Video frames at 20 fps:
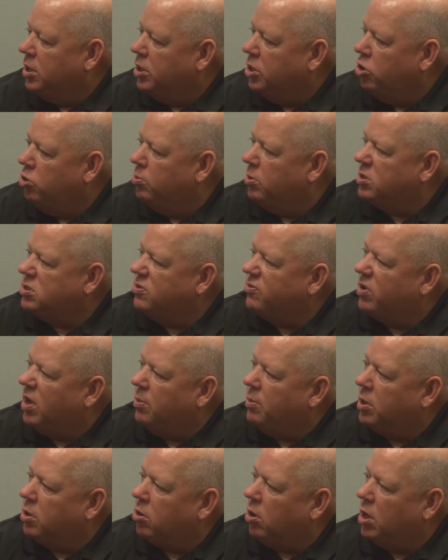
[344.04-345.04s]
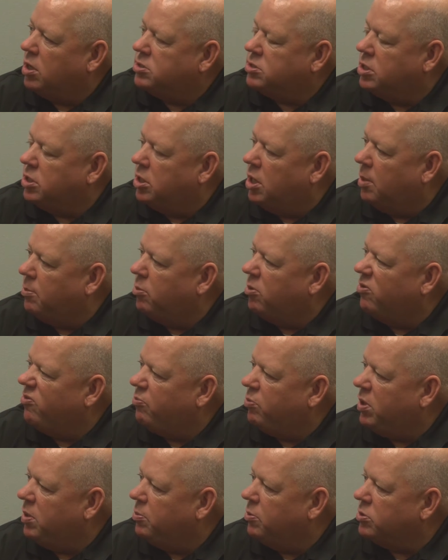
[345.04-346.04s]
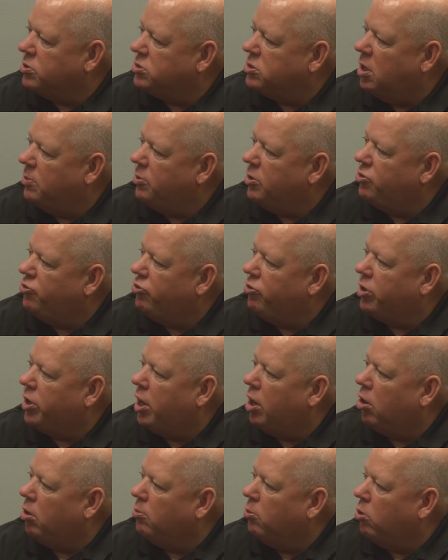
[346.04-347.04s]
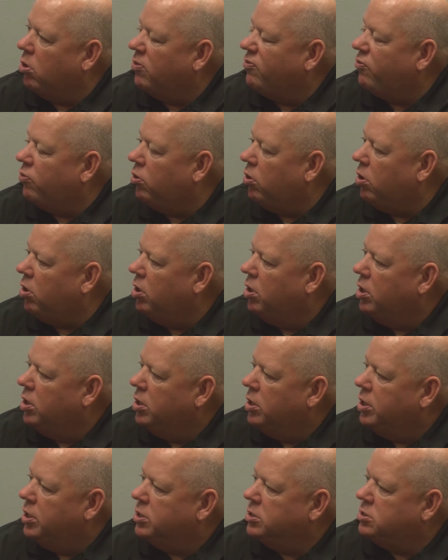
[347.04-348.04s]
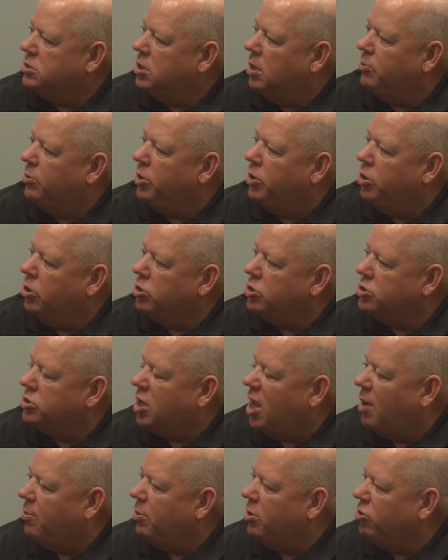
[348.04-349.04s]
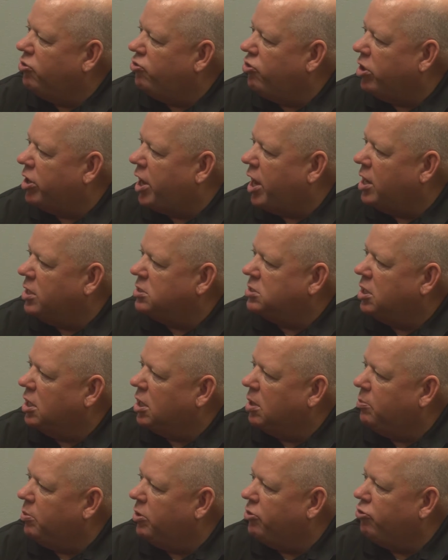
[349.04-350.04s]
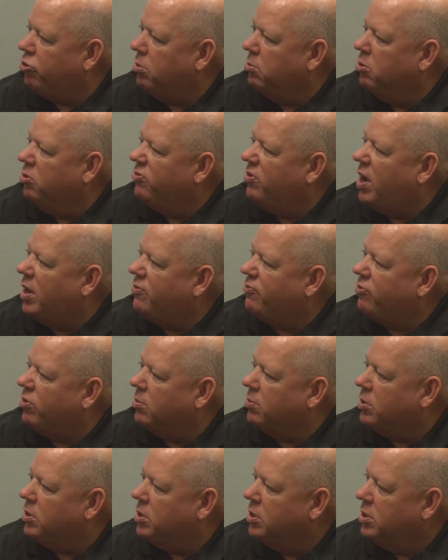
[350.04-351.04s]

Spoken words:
You must have come across a number of people, some that you care more for, and some that you're just happy to shake hands, take a picture, and move on from.